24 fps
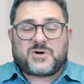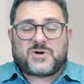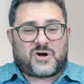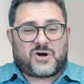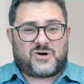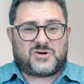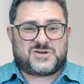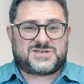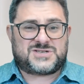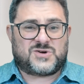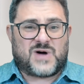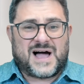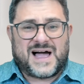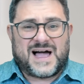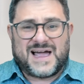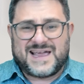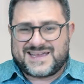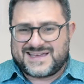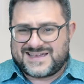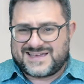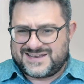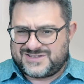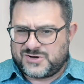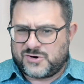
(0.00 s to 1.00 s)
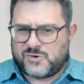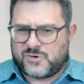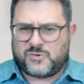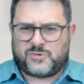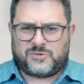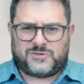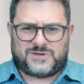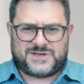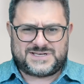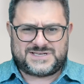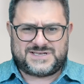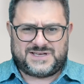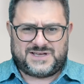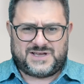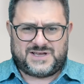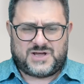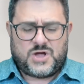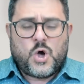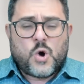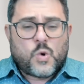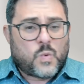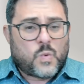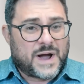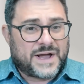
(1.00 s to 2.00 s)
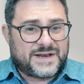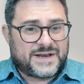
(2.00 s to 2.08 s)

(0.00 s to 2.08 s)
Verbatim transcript: but also I can totally see